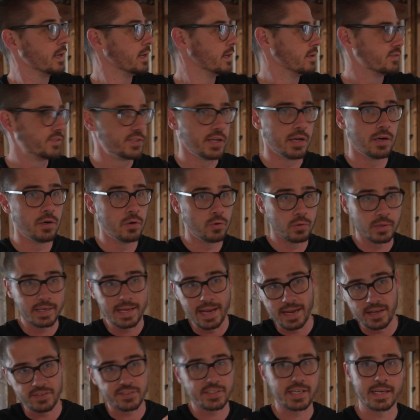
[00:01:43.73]
So
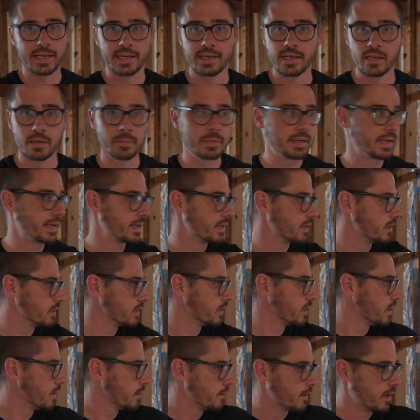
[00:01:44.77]
guests can come in,
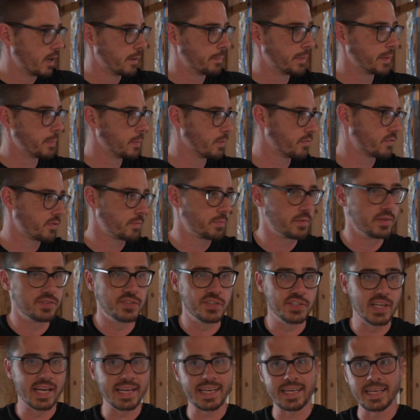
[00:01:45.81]
people from the
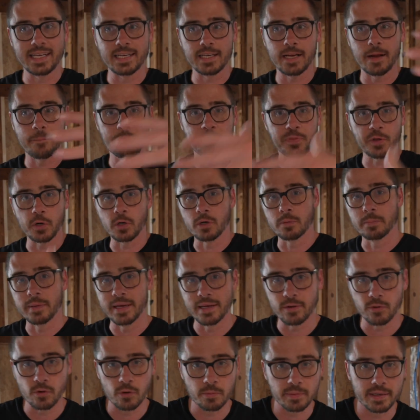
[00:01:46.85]
second and third
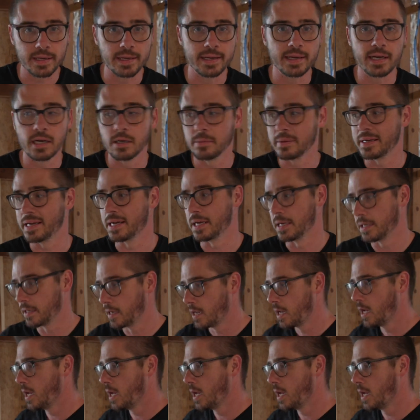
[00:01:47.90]
bedroom can come in,